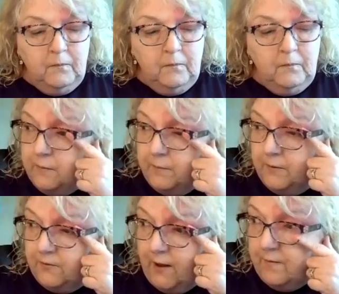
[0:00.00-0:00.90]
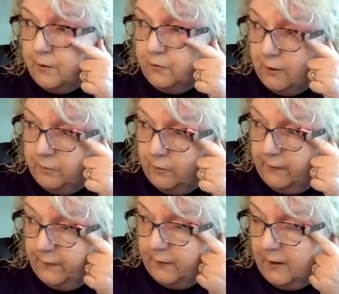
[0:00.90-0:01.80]
Miss Kim is having trouble
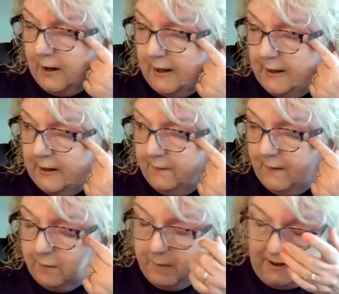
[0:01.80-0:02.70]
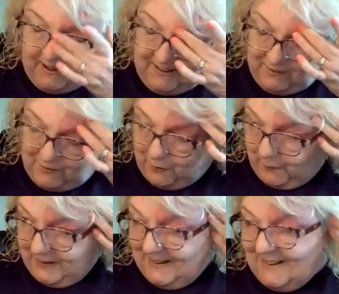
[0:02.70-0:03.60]
with her eye, and I think mine is
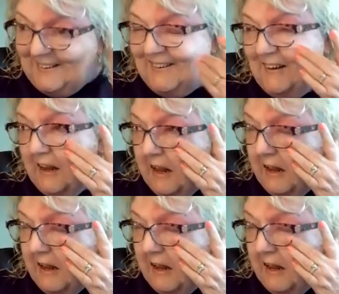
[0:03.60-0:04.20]
joined in.